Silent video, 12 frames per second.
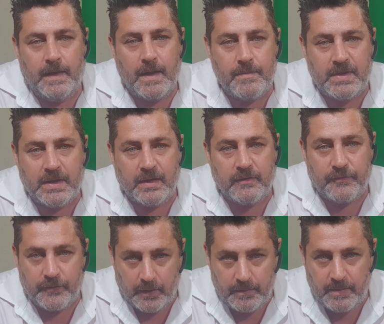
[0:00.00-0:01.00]
emanate
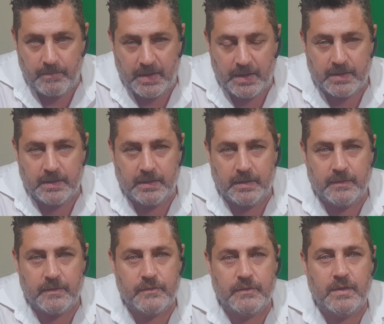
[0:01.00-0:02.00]
from the marketing
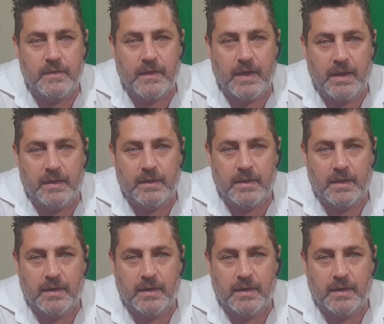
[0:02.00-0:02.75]
industry that